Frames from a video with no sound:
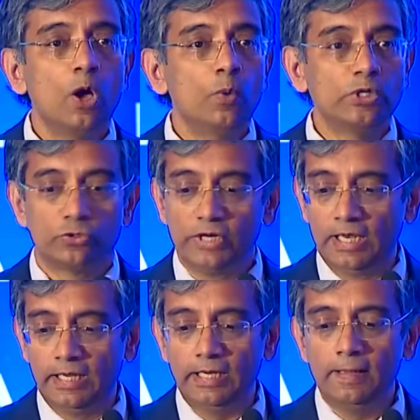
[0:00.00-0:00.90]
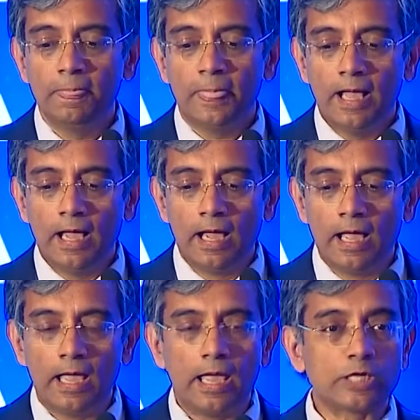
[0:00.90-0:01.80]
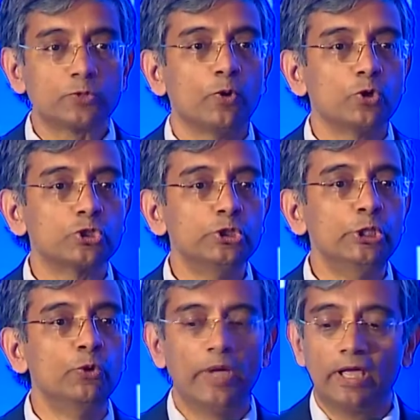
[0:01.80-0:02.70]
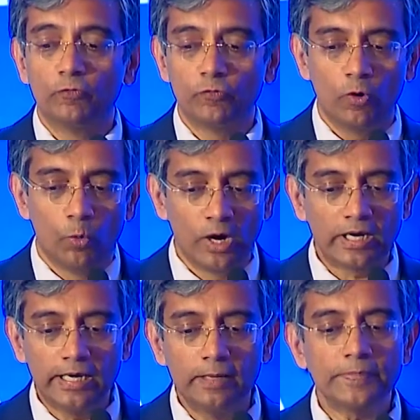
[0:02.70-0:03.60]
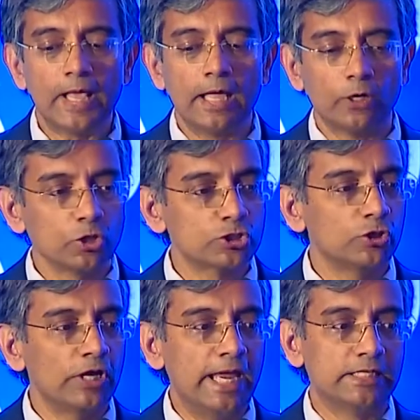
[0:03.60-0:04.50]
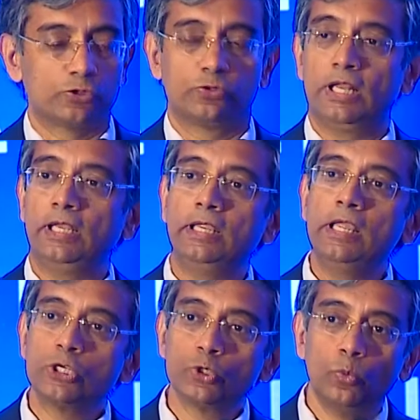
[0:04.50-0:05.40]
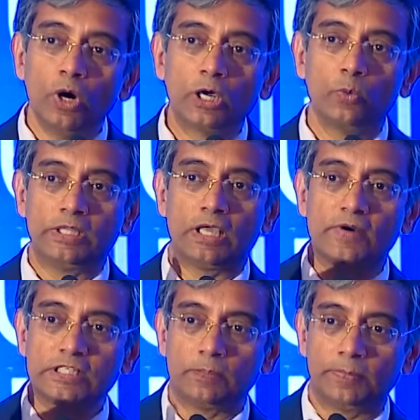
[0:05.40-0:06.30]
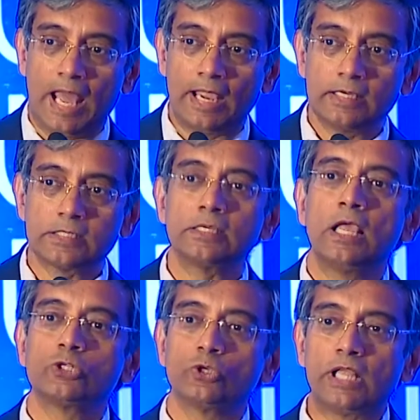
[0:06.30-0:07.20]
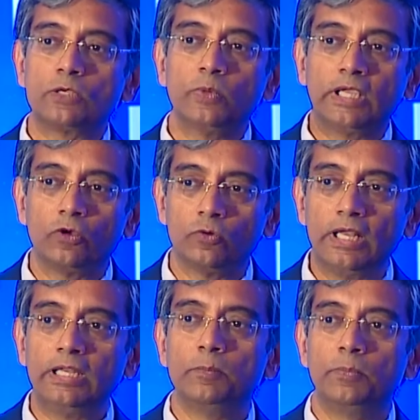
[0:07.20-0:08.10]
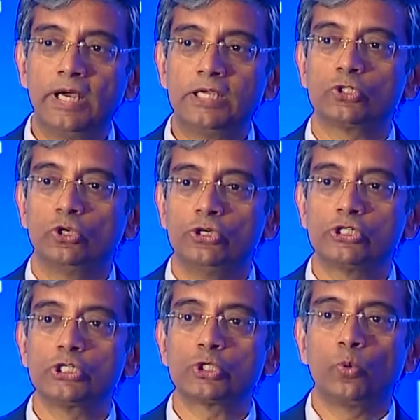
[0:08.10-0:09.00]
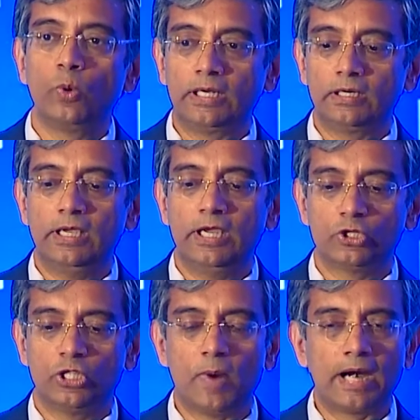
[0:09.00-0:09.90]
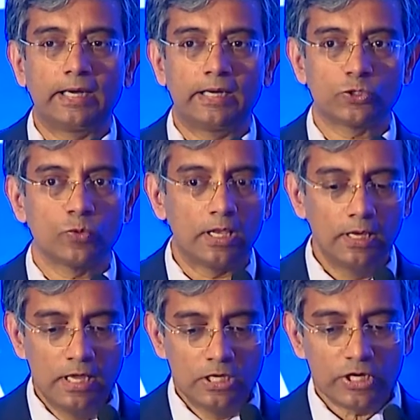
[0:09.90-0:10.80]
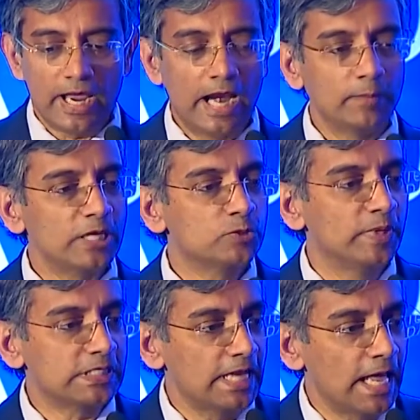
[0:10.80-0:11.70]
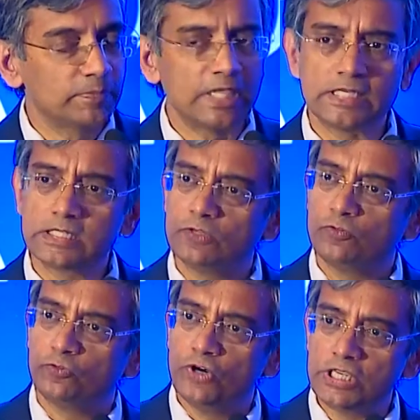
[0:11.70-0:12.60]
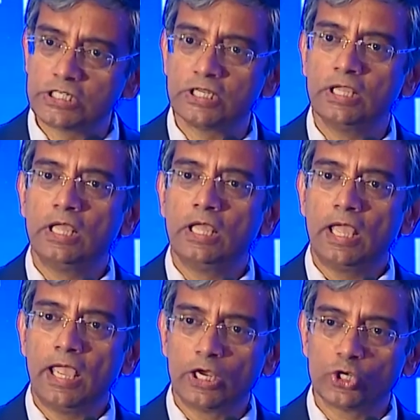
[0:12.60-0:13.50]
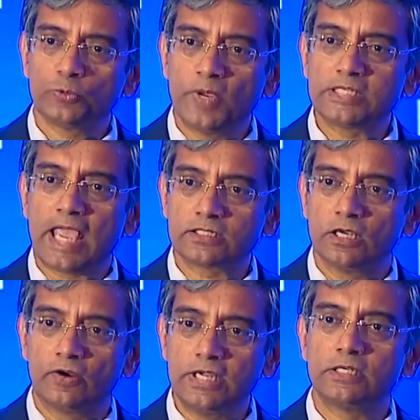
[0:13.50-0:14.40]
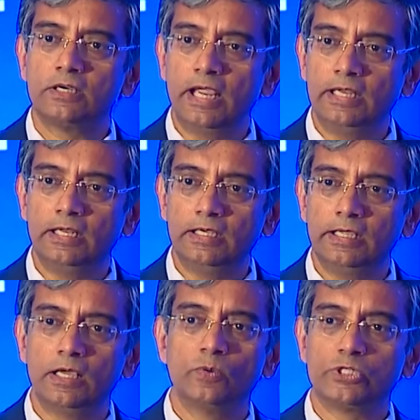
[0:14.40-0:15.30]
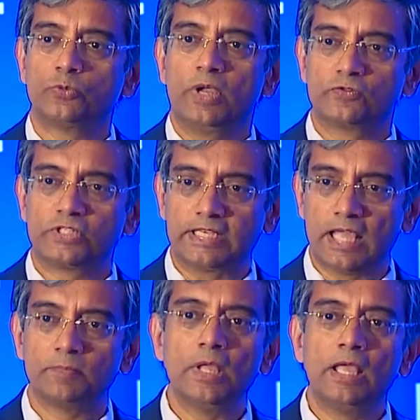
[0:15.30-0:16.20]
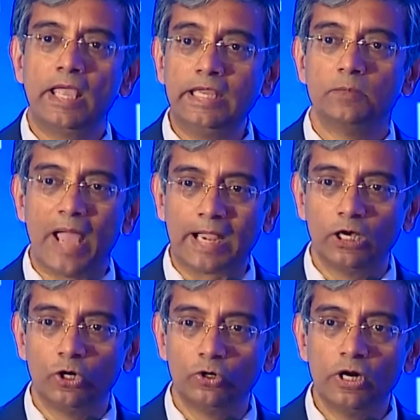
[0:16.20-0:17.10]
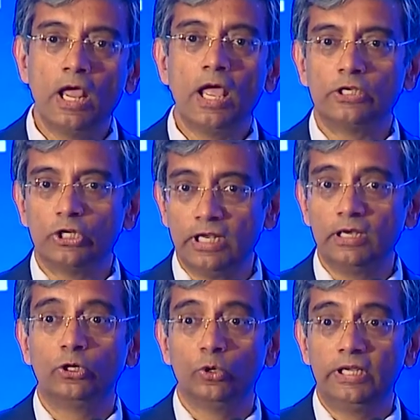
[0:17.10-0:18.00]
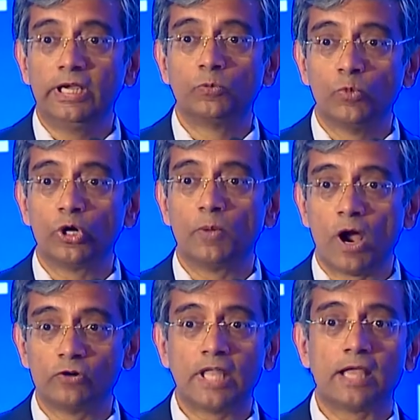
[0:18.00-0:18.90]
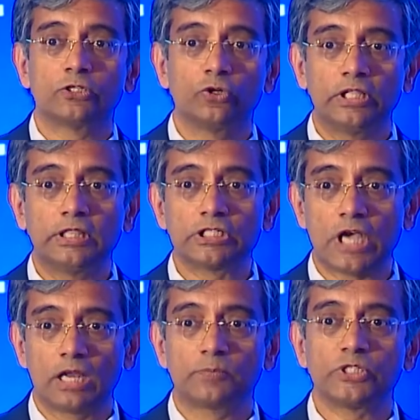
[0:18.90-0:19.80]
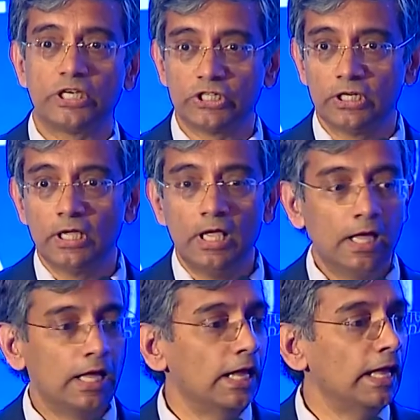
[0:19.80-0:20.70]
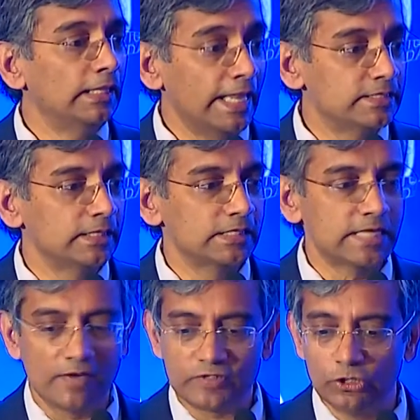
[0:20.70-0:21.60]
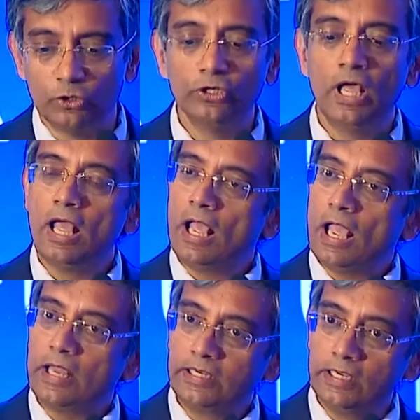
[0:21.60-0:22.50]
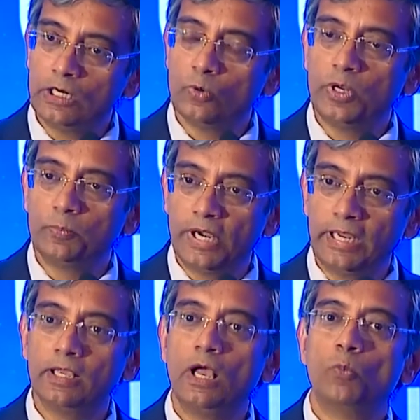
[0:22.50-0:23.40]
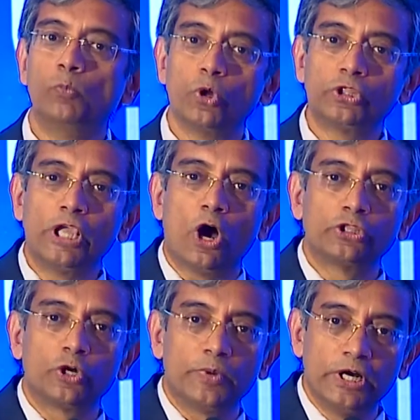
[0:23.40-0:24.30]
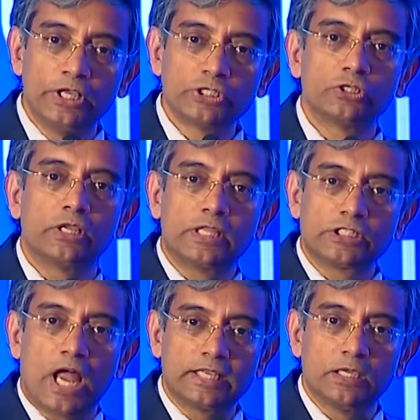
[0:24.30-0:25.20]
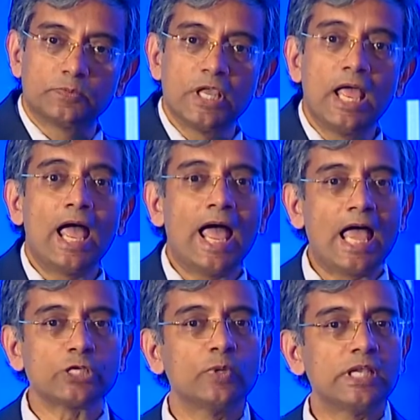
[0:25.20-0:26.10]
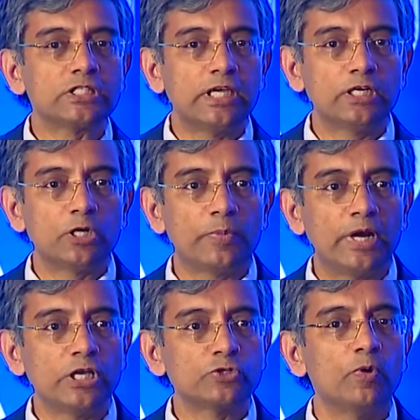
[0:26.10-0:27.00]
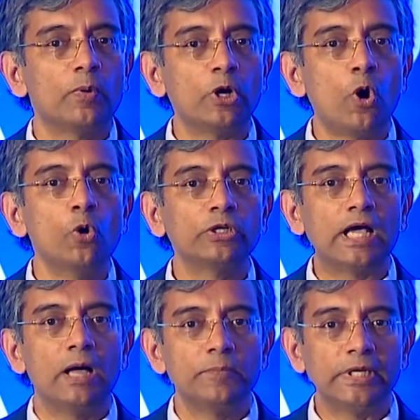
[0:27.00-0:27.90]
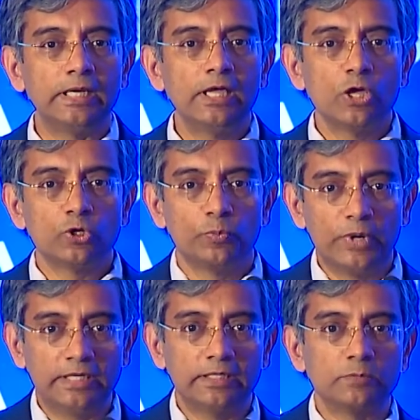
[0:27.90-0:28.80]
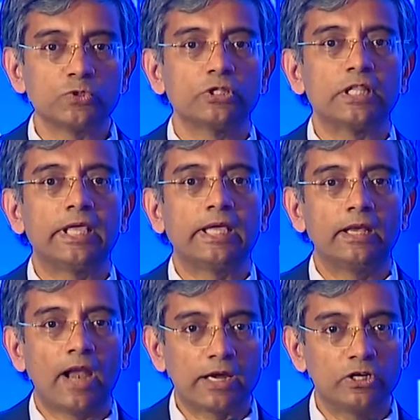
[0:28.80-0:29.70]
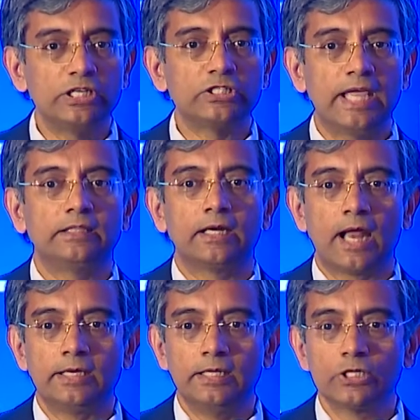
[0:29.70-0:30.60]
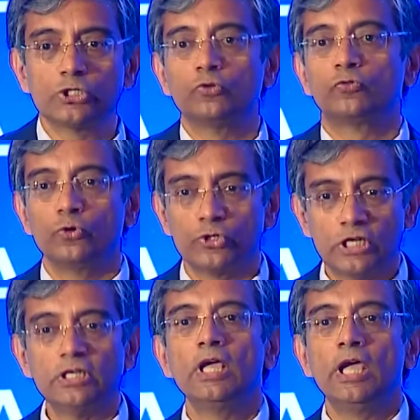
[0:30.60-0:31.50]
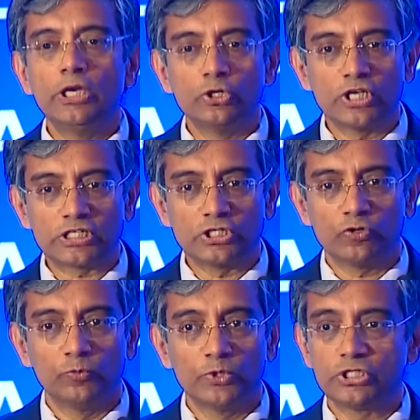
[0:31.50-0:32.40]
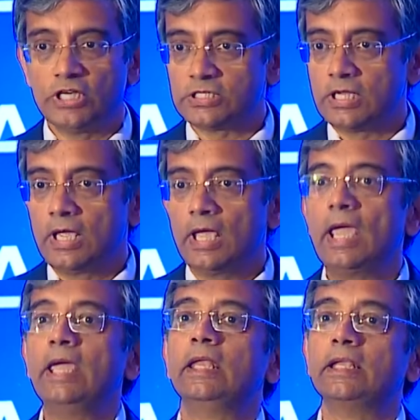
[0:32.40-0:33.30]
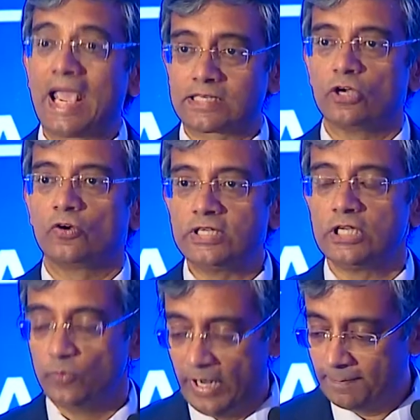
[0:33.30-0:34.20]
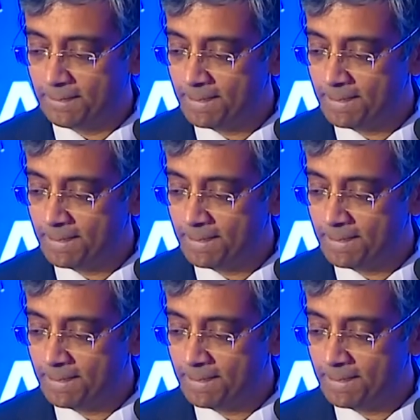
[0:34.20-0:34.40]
which really explores new way of working, and also it's really to work with our suppliers so that we can really bring solutions quickly into the market as well. So Airbus Biz Lab, this is the first aerospace accelerator in India, which we have set up in Bangalore, and you'll hear more about that during the startup session later this afternoon. Here we bring both the entrepreneurs, the startups, as well as entrepreneurs from our own company to bring them so that they can actually take their ideas to fruition into successful business in an accelerated way.